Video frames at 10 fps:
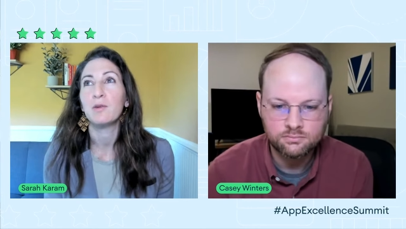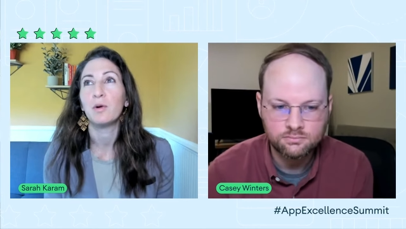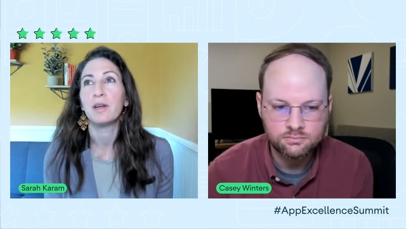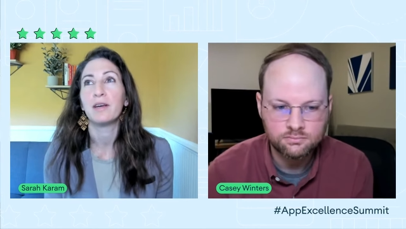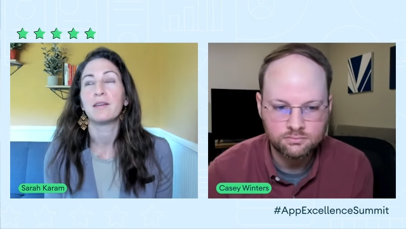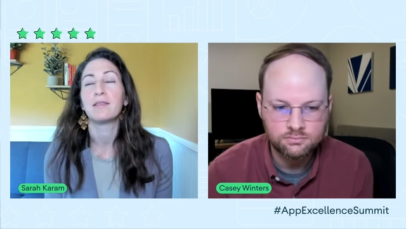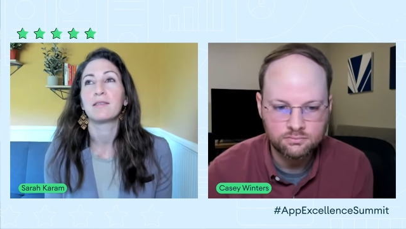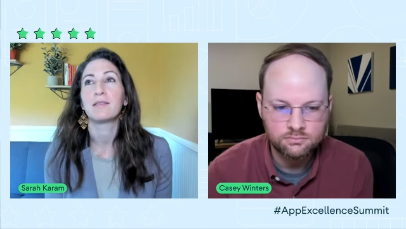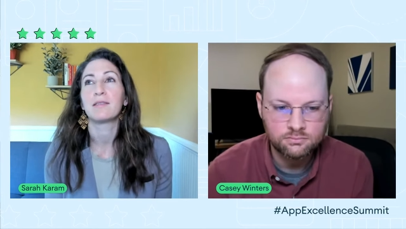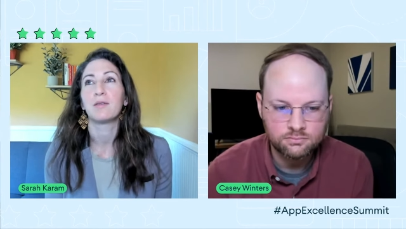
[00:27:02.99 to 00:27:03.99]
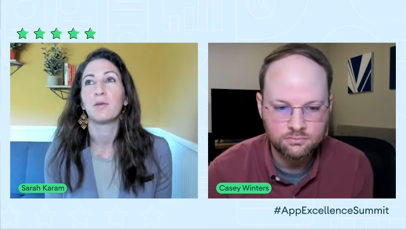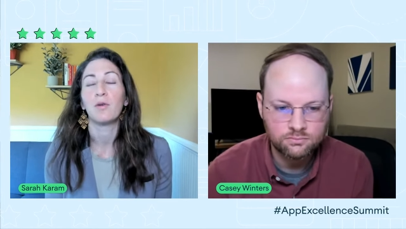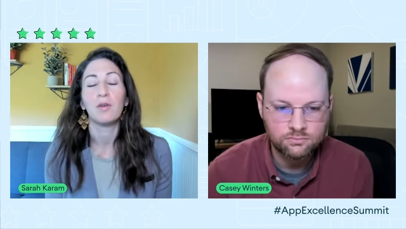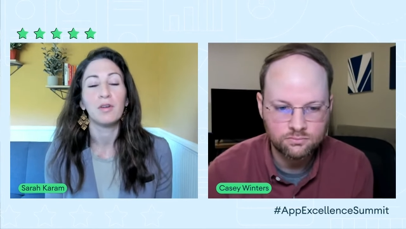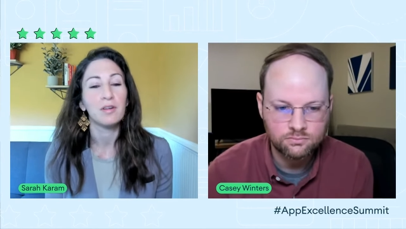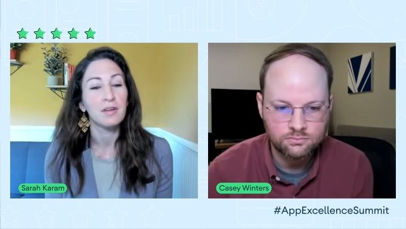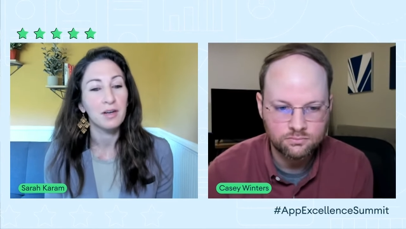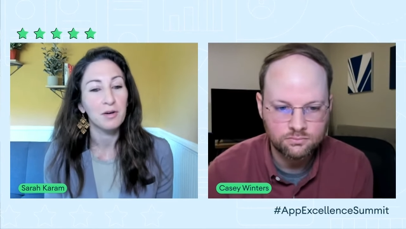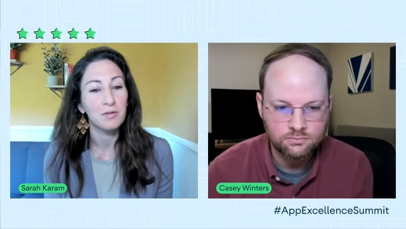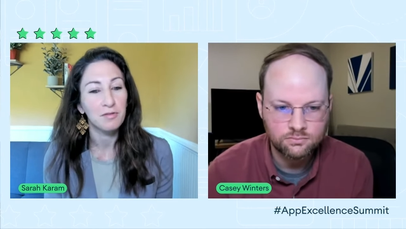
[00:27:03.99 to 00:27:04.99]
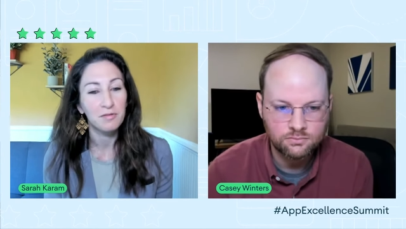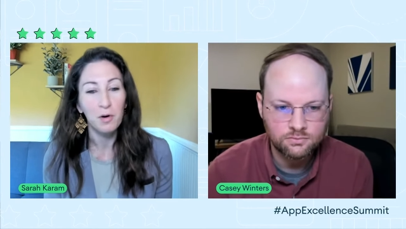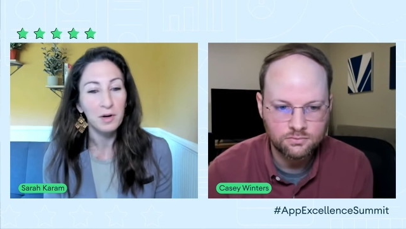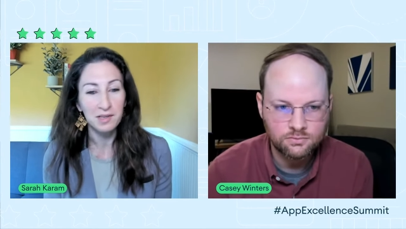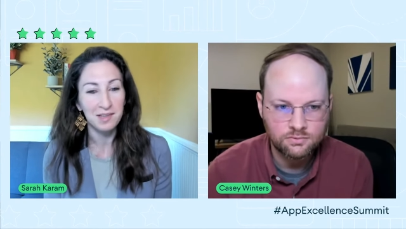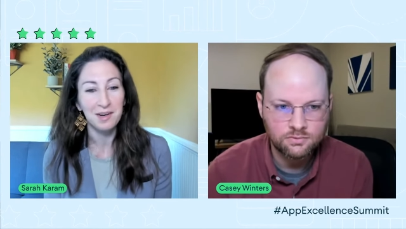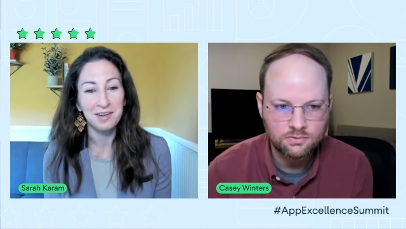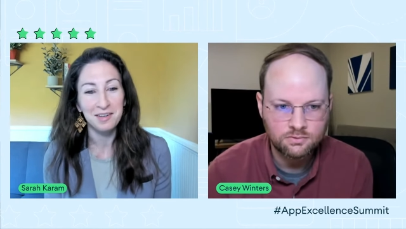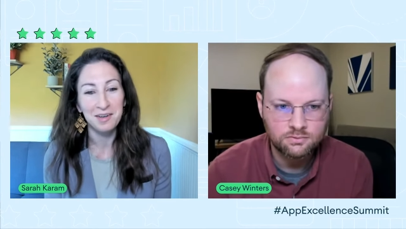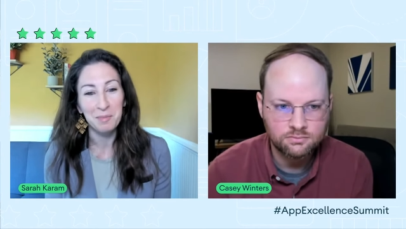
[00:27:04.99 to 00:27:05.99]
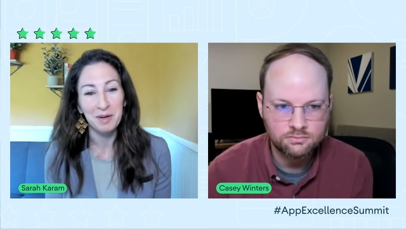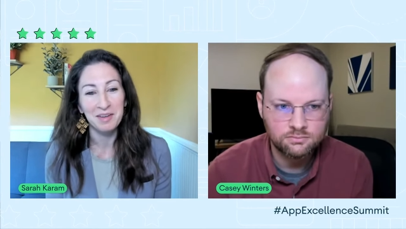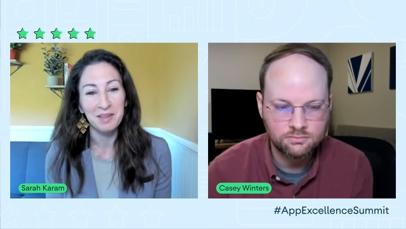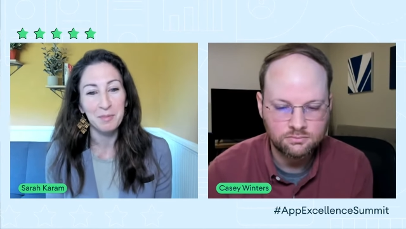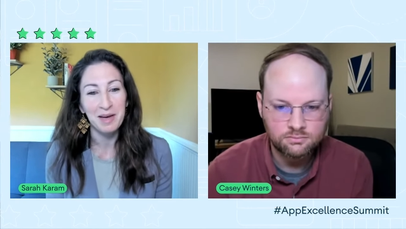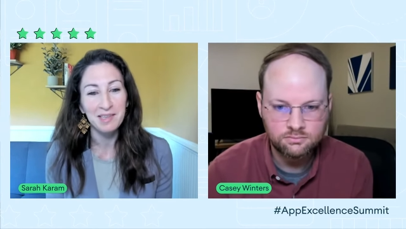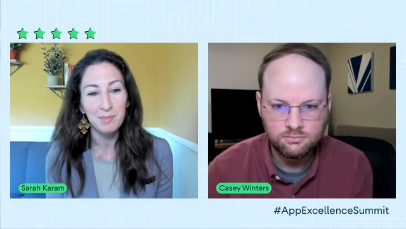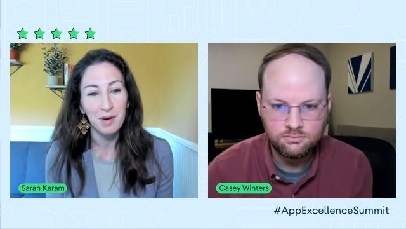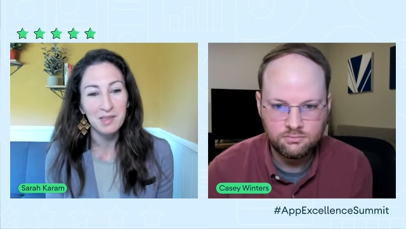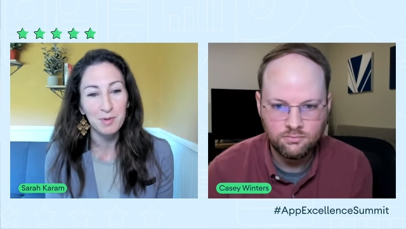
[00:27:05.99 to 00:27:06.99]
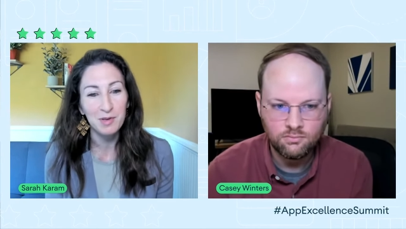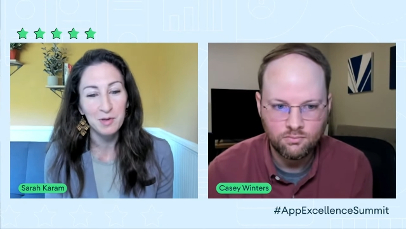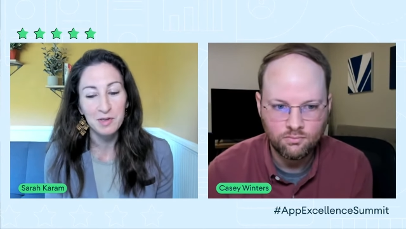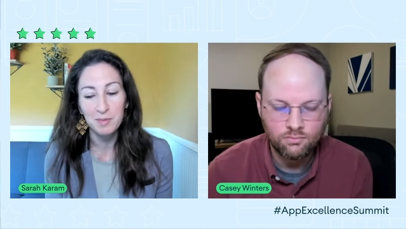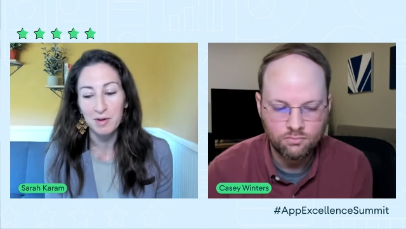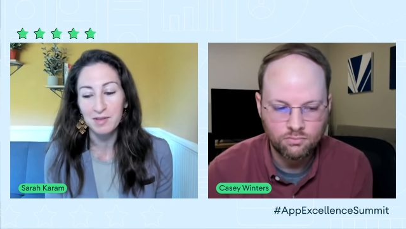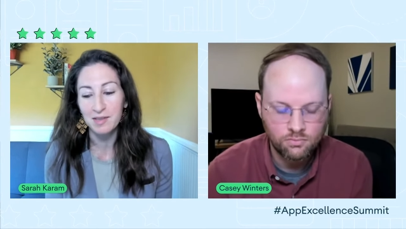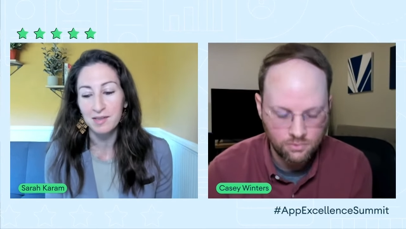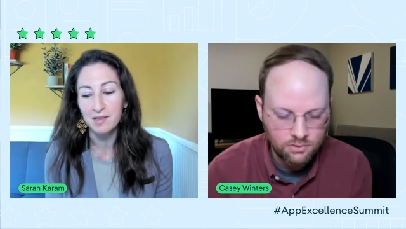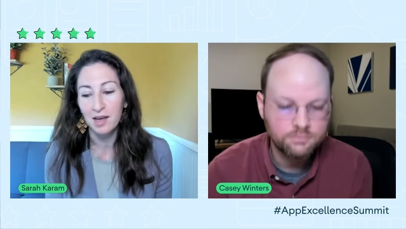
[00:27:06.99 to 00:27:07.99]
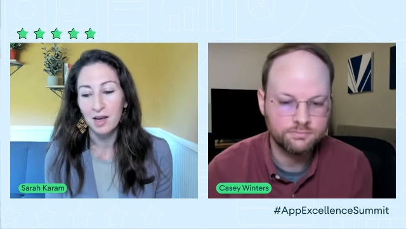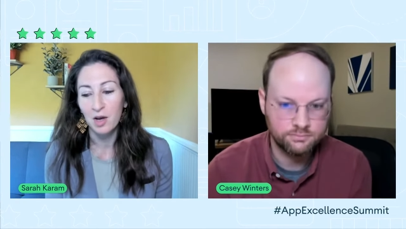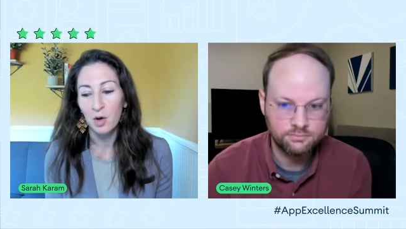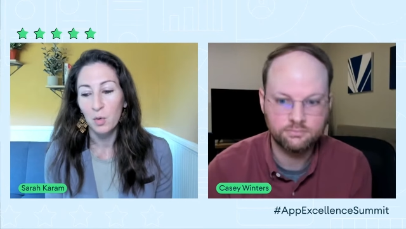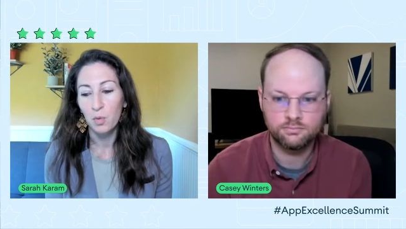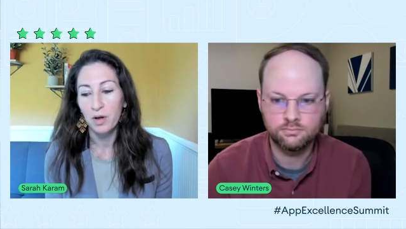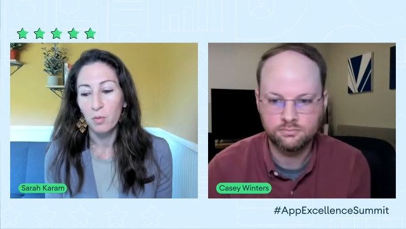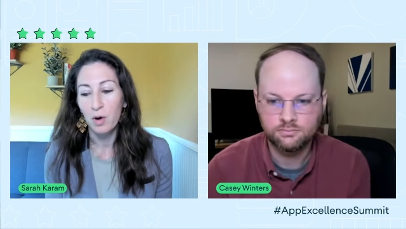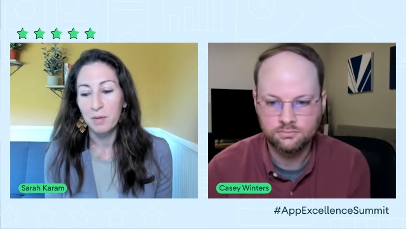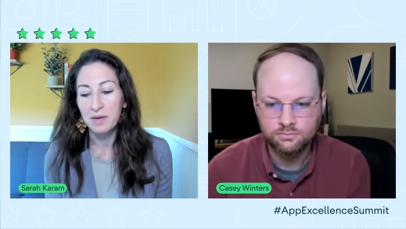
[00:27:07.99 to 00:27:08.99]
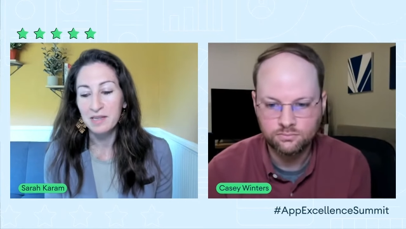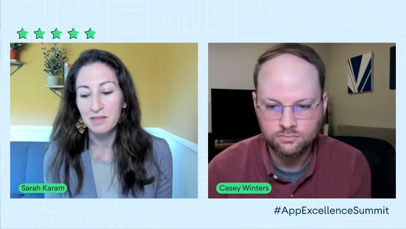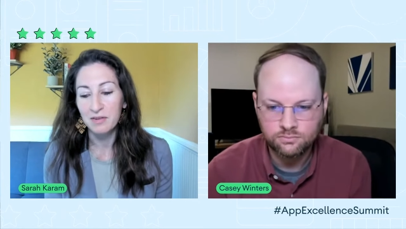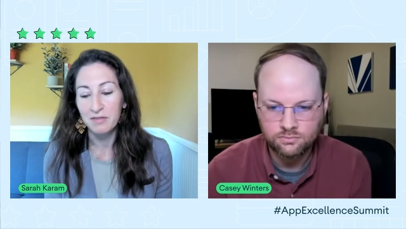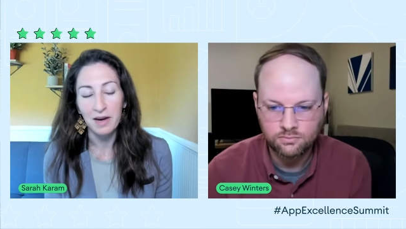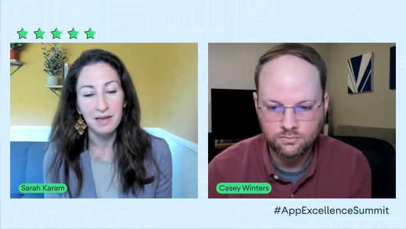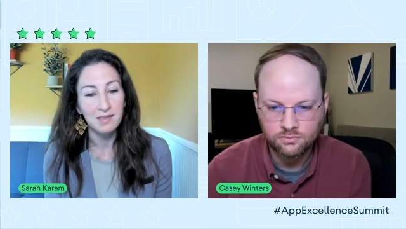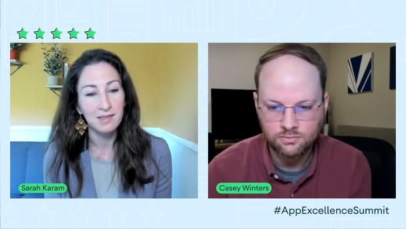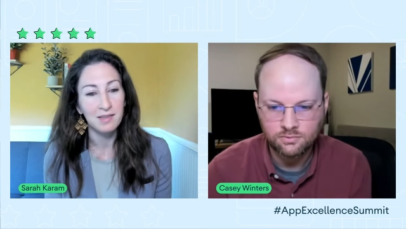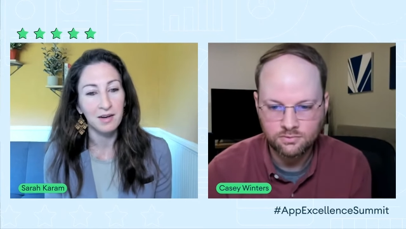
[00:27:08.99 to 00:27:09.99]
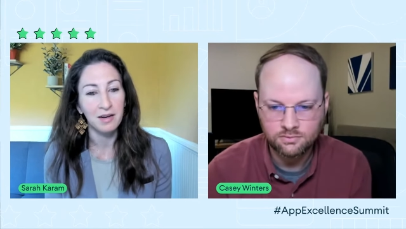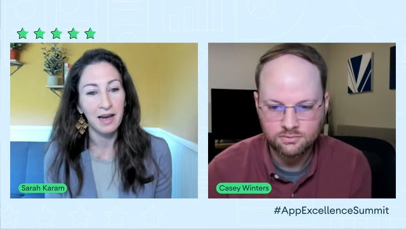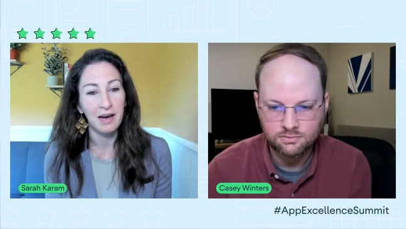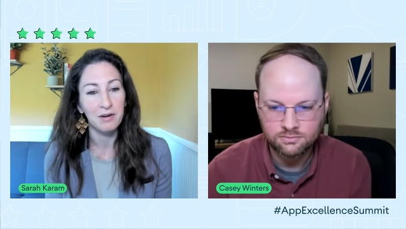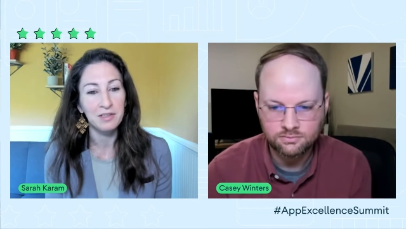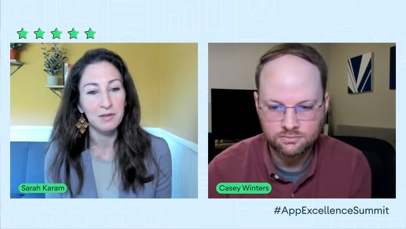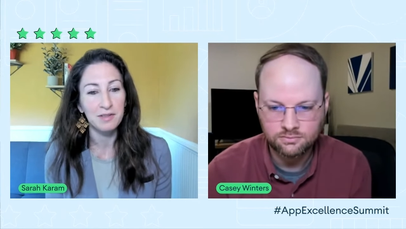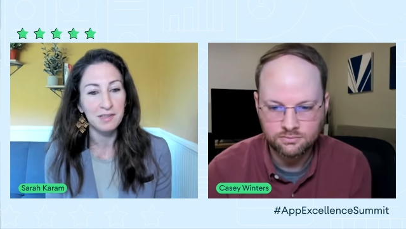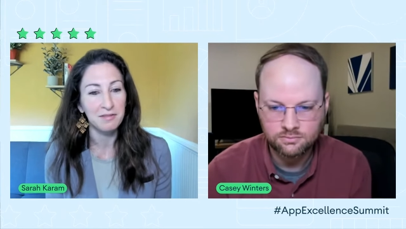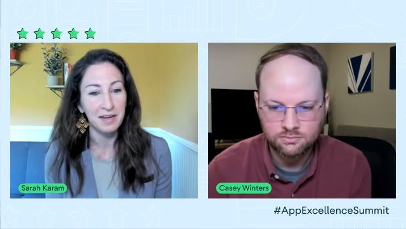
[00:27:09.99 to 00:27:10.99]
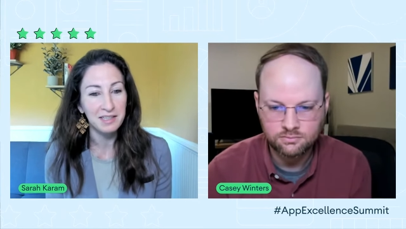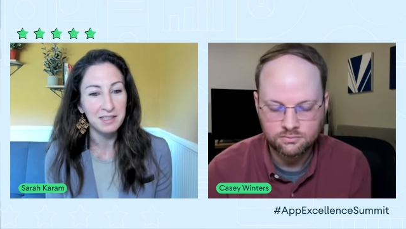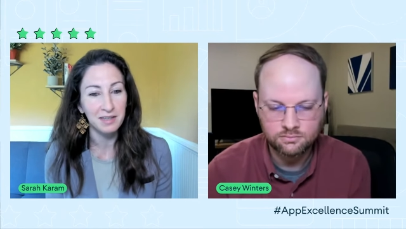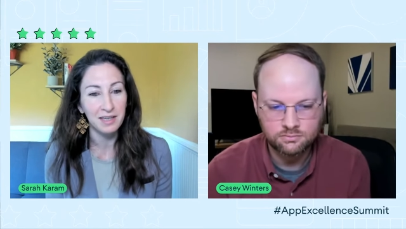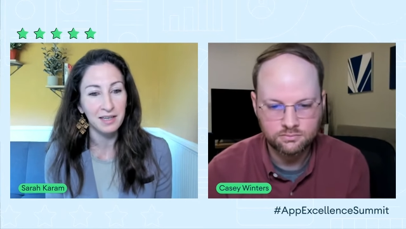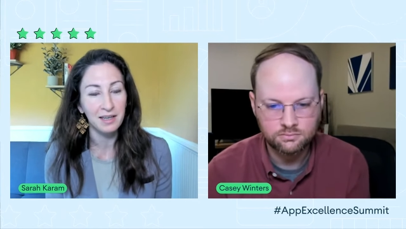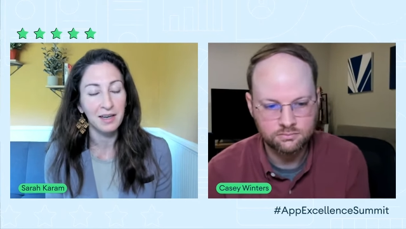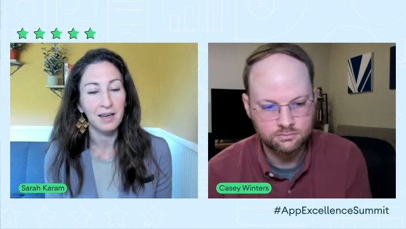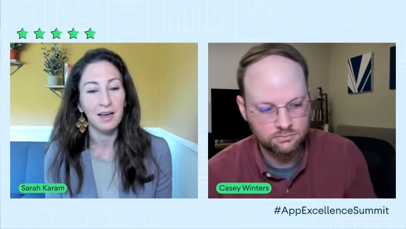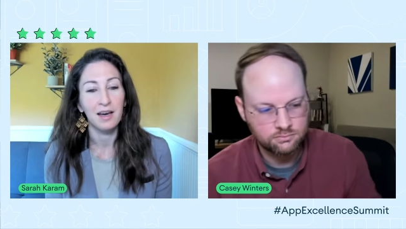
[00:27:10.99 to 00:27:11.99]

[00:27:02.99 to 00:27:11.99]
Speaker 1: this audience who are all, you know, focused on building the best possible user experiences with one piece of advice on how to do this effectively,